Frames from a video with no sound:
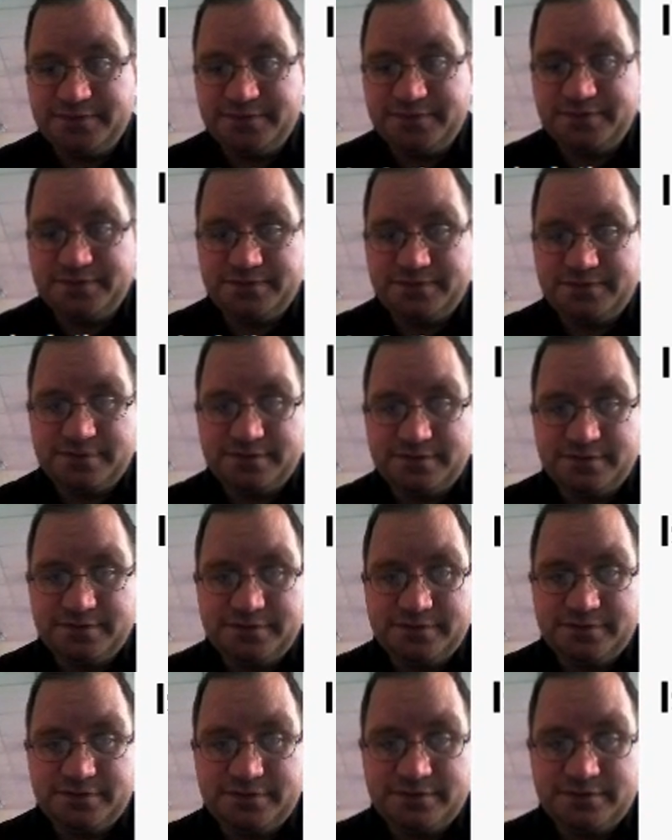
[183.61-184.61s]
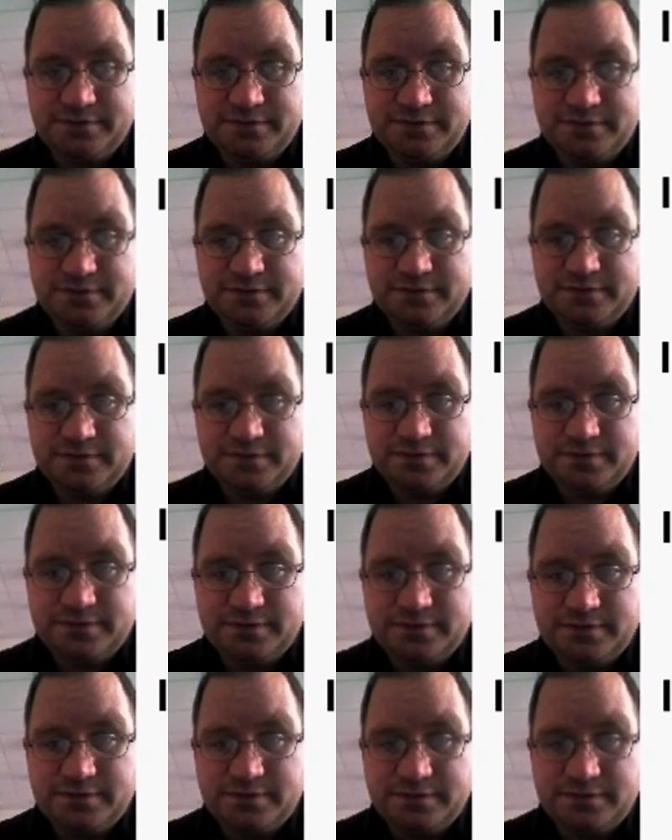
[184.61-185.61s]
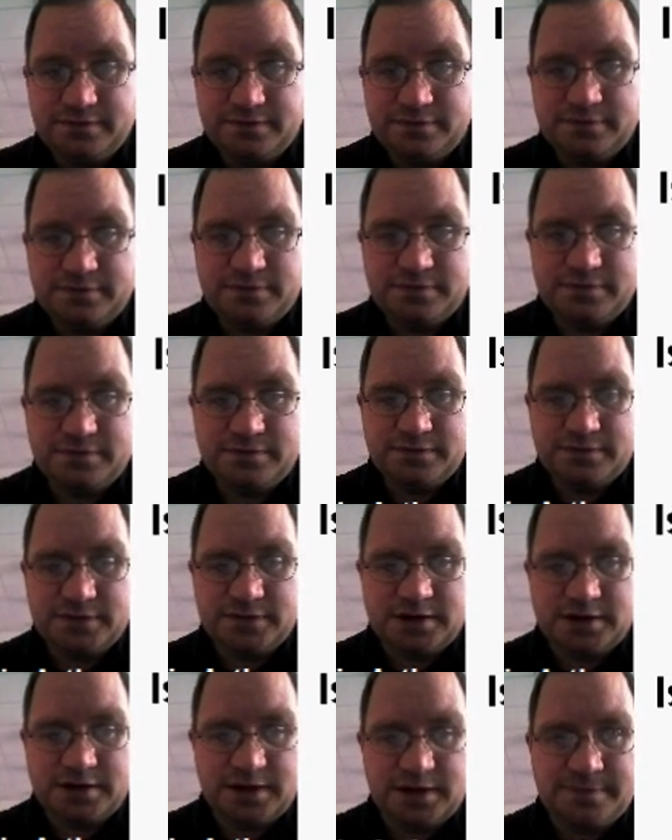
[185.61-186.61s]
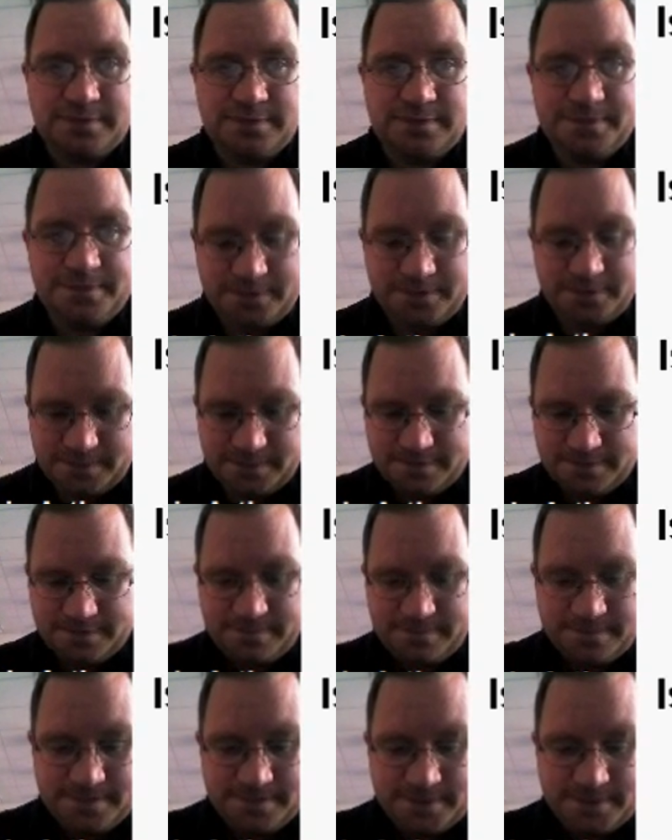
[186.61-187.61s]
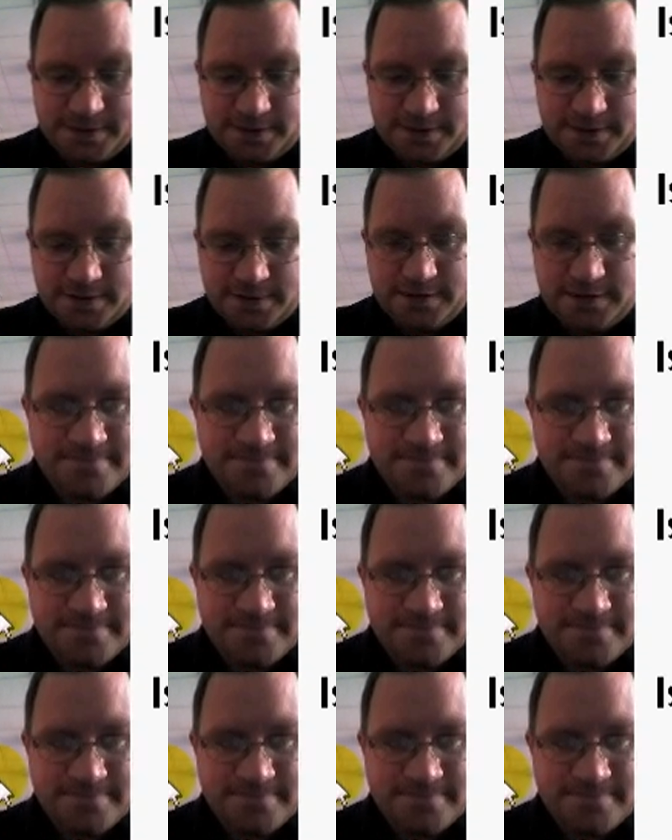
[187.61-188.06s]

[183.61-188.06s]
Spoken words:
(no one is talking)